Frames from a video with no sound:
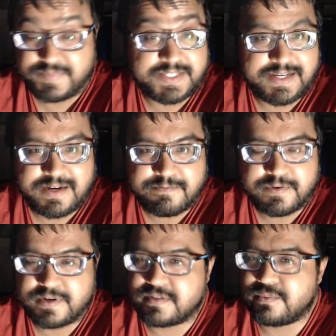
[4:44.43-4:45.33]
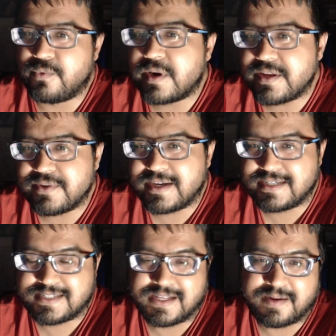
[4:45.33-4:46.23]
see any footage. What do you guys
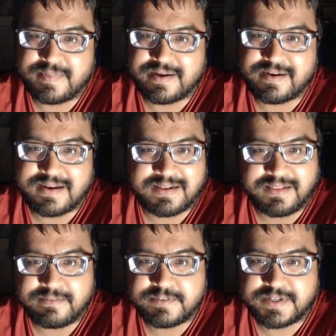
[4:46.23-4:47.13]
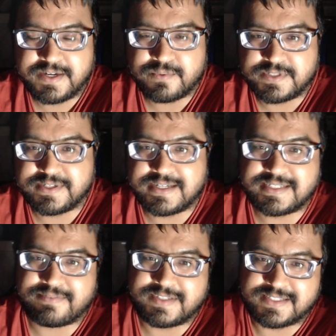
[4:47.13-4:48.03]
think about it? I'd love to hear what you guys
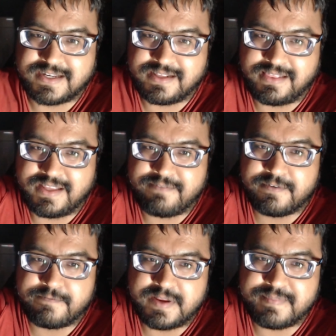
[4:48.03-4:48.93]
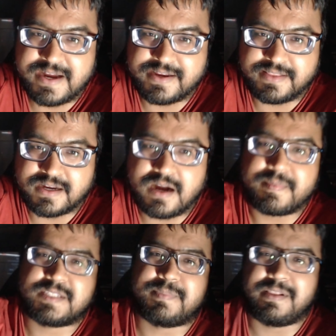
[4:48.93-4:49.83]
have to say. Leave your feedback in the
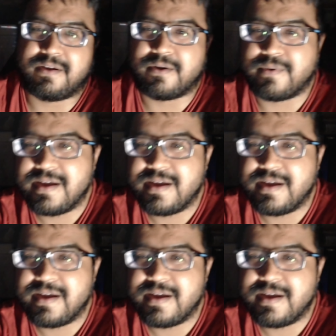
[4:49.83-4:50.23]
comments below.